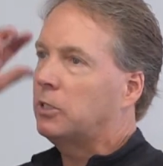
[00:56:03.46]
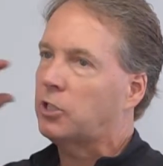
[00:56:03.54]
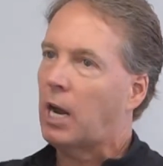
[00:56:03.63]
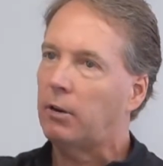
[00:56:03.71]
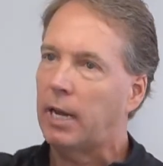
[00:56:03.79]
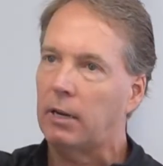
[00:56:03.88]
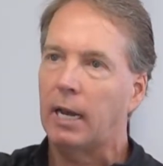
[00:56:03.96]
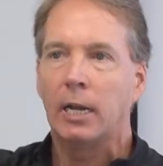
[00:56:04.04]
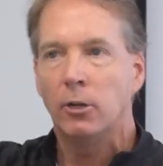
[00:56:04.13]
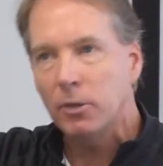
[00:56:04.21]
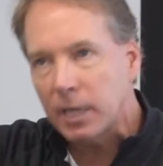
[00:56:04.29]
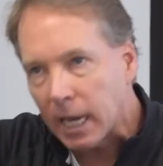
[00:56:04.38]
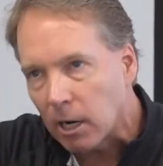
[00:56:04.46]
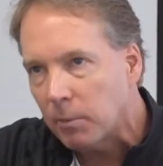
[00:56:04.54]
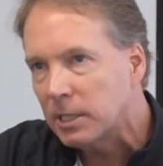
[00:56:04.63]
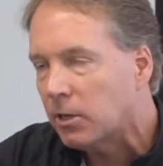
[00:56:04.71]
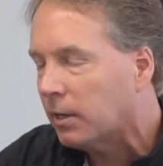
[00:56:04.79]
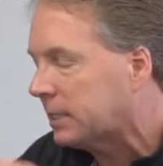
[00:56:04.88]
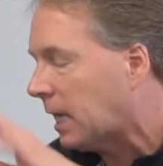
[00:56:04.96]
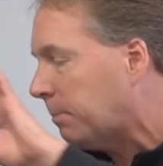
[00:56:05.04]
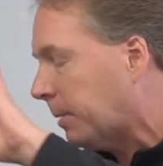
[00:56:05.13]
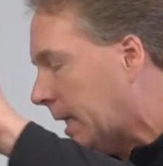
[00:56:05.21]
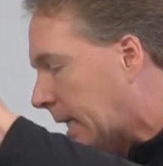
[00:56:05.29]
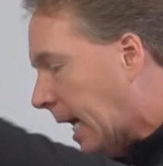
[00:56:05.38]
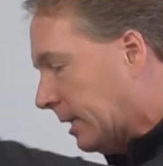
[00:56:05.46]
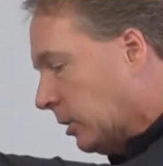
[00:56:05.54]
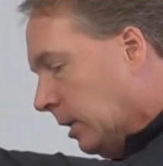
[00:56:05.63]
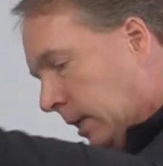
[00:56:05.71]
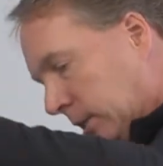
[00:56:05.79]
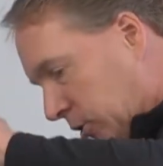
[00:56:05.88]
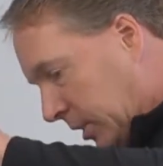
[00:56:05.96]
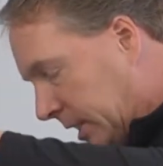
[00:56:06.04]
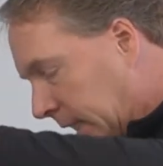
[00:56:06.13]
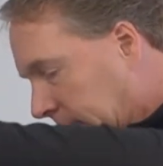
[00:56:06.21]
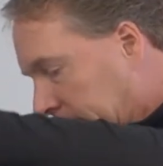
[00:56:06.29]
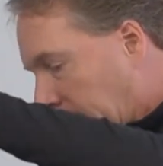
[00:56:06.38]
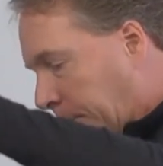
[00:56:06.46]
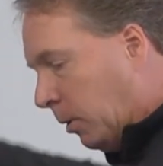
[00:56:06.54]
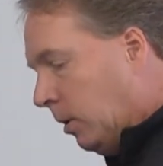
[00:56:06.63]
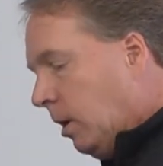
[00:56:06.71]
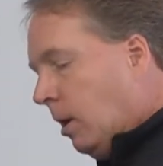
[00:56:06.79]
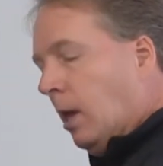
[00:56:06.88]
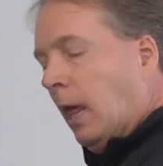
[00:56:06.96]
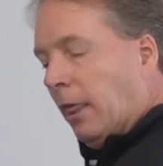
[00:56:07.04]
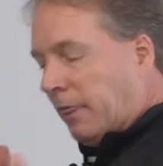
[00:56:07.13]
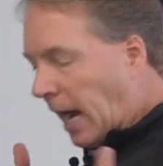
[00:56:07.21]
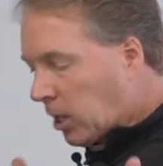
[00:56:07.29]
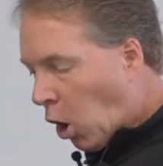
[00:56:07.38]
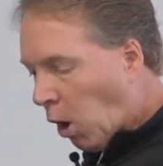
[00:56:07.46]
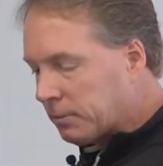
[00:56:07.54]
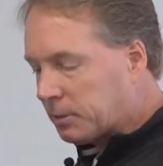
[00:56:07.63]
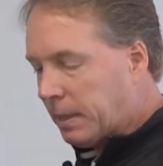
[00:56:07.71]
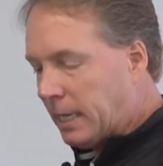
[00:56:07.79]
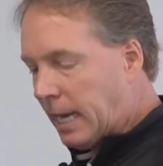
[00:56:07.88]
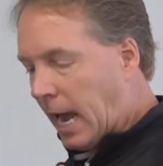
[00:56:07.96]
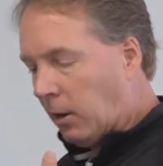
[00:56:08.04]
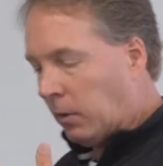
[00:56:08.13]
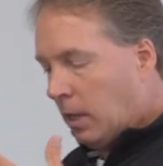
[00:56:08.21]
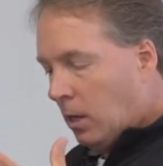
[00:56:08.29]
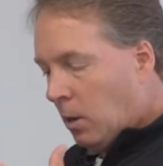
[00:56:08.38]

a child out. And I know you can't always go outside and play catch. It's just an example. That calms me down.